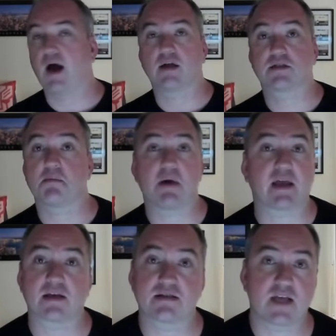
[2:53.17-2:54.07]
to
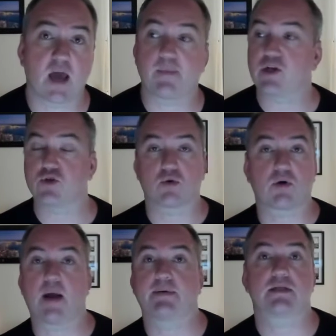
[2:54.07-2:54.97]
make a sandwich or
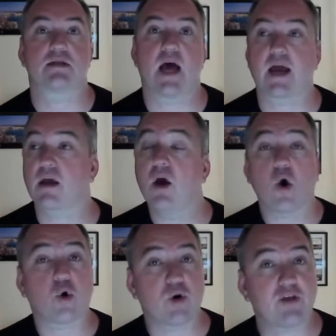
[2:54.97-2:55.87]
grab a snack,
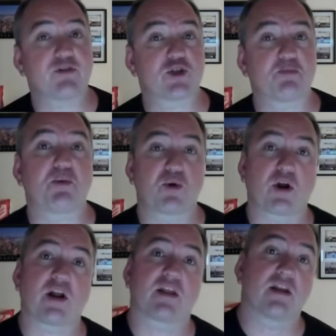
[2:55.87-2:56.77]
or even to put
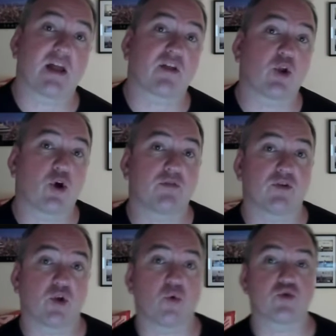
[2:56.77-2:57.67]
on another load of
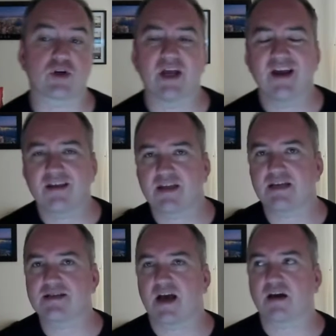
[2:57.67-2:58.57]
laundry,
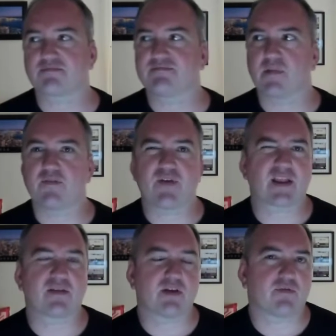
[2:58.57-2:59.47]
these are
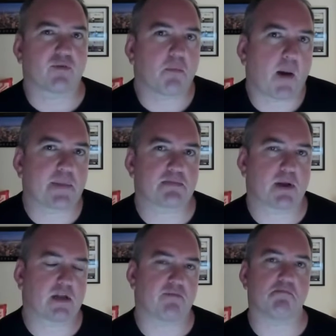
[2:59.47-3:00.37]
effectively, from my
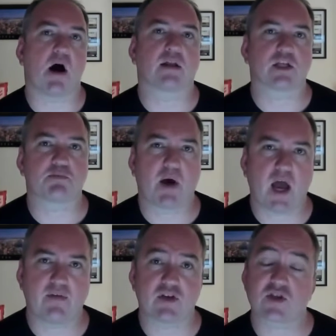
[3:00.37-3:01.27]
perspective, mindless
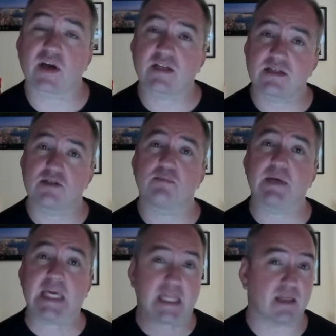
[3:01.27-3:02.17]
behavior. So still
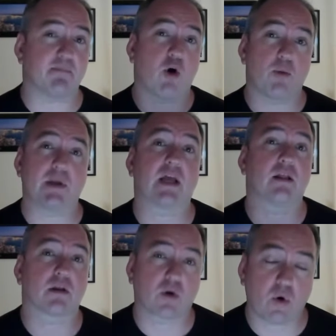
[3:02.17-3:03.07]
be in the moment
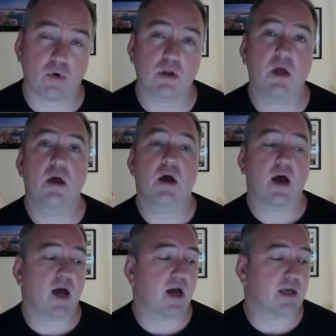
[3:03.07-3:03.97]
in the call,
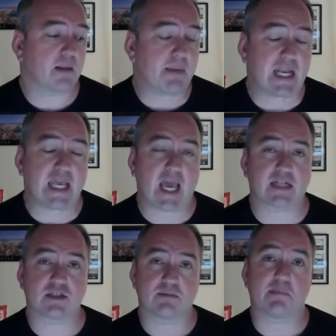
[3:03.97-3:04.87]
in the meeting, and
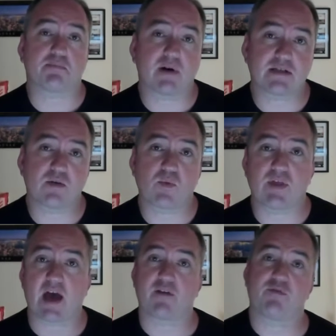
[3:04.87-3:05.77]
still be present
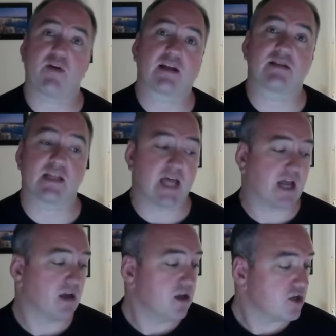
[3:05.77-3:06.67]
without affecting
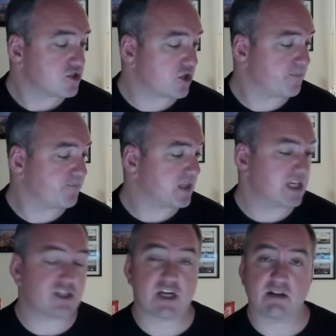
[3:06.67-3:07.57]
that. So
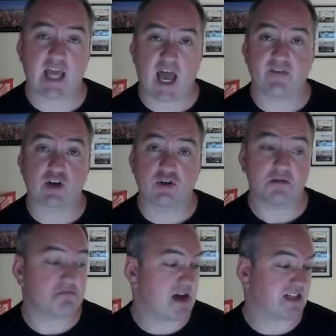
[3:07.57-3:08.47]
these generally have a
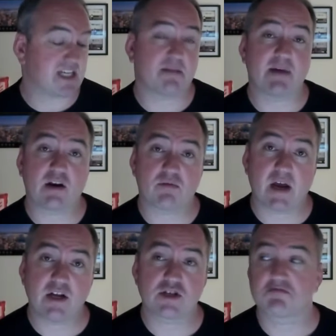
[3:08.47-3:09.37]
good about 10 meter
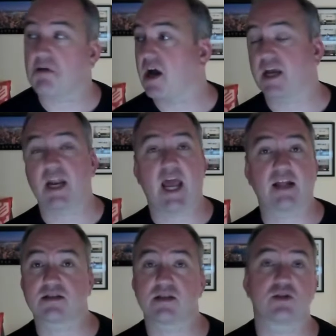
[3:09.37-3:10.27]
range. I can
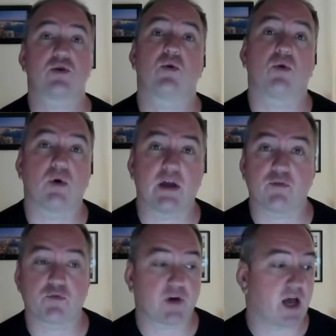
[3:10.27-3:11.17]
answer the door
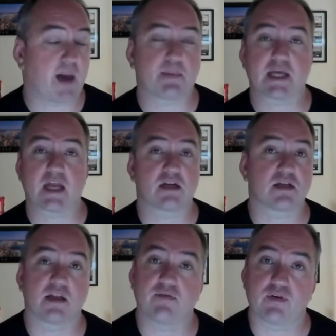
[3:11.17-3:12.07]
if I happen to get a
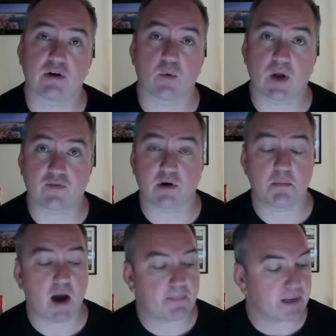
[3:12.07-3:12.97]
delivery or whatever it
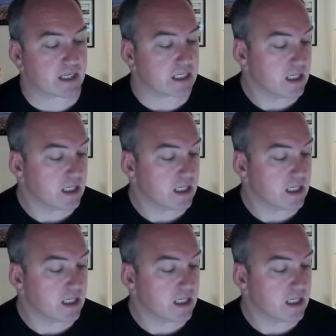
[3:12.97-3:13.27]
might be.